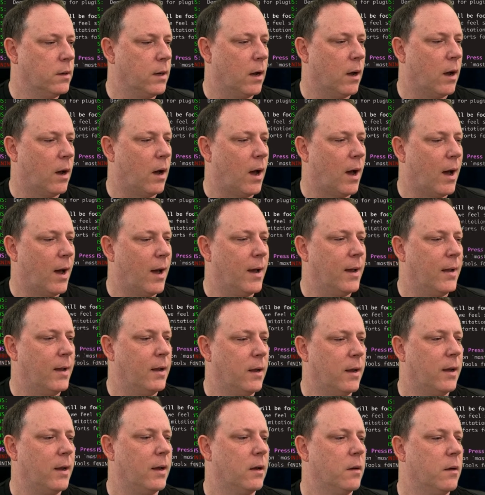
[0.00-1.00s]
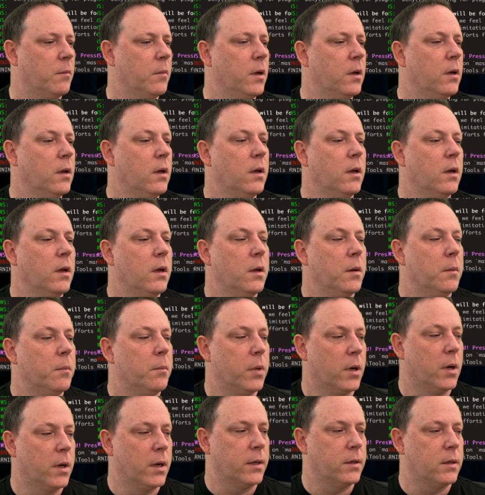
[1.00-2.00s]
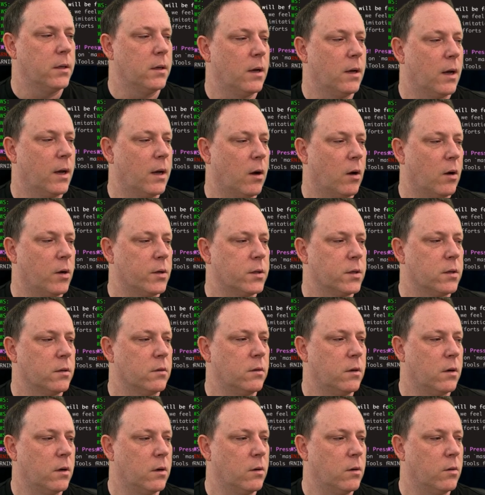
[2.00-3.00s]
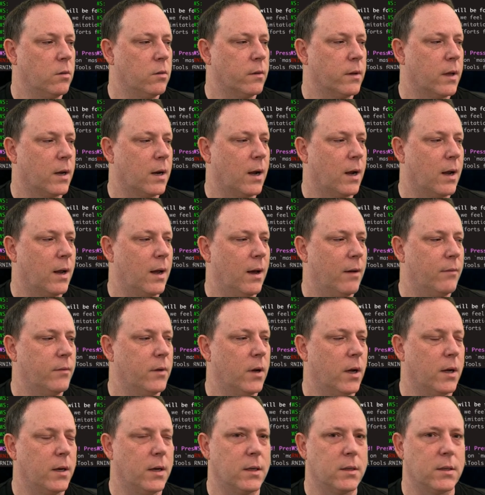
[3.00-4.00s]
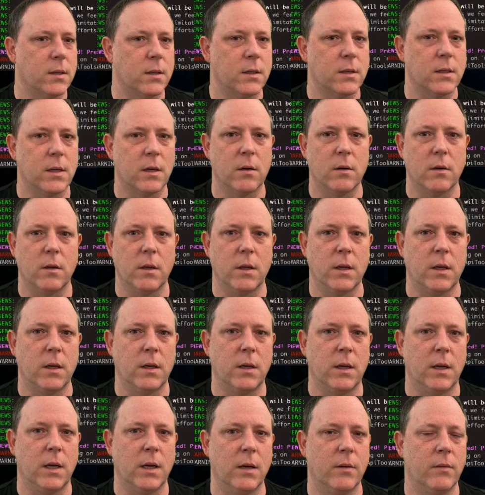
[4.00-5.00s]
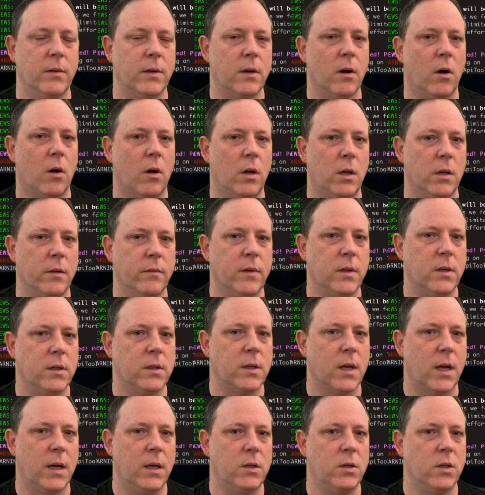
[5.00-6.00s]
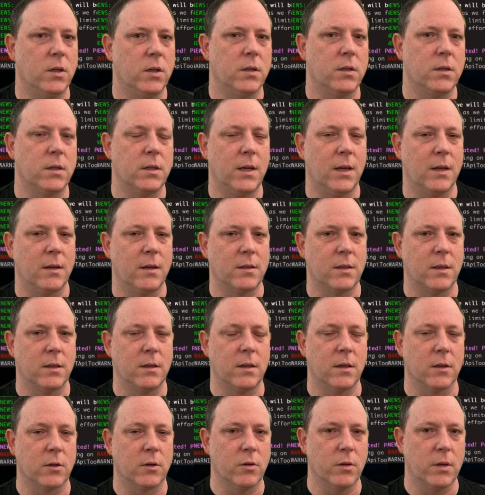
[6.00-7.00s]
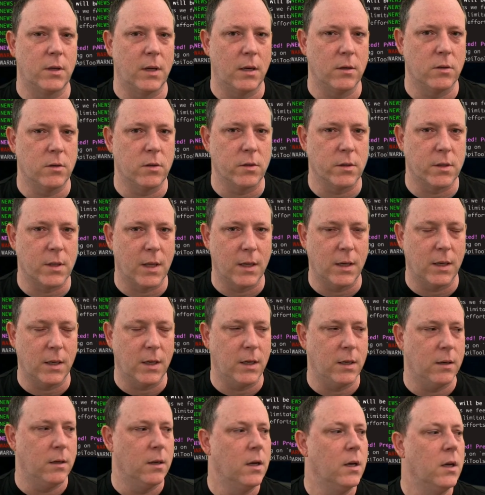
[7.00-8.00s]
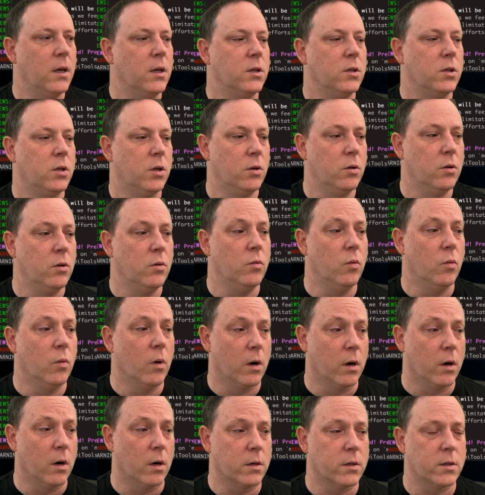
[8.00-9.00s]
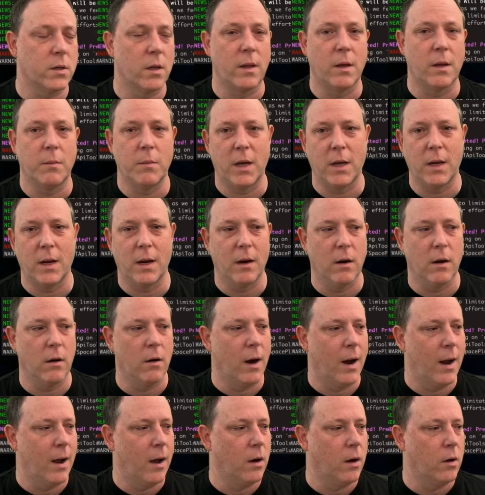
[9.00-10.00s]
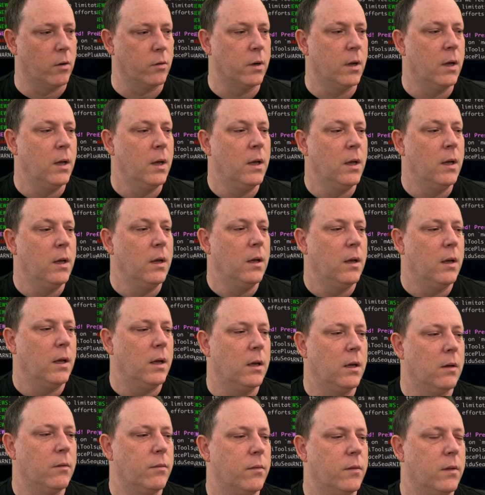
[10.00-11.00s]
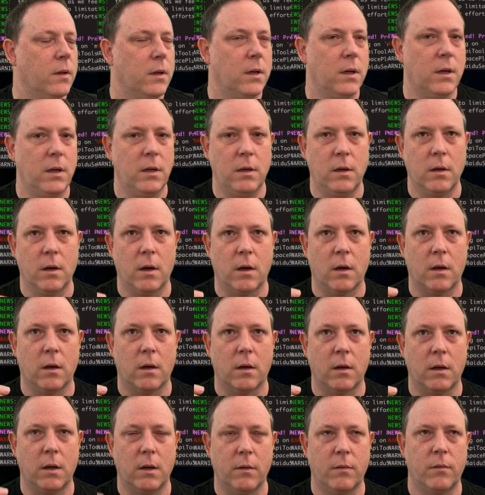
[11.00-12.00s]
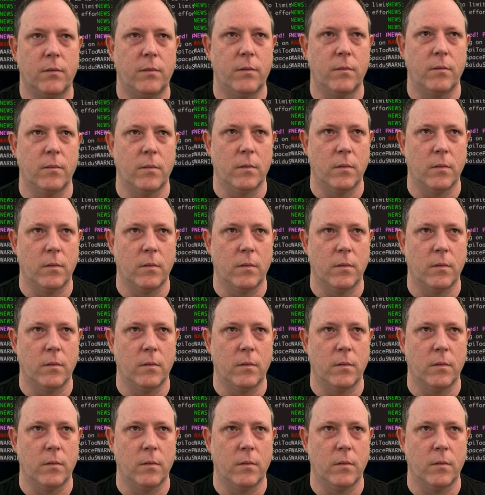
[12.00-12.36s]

Now I am, but I also know that I have not necessarily given all of these agents the credentials they need to work, so they may error out if if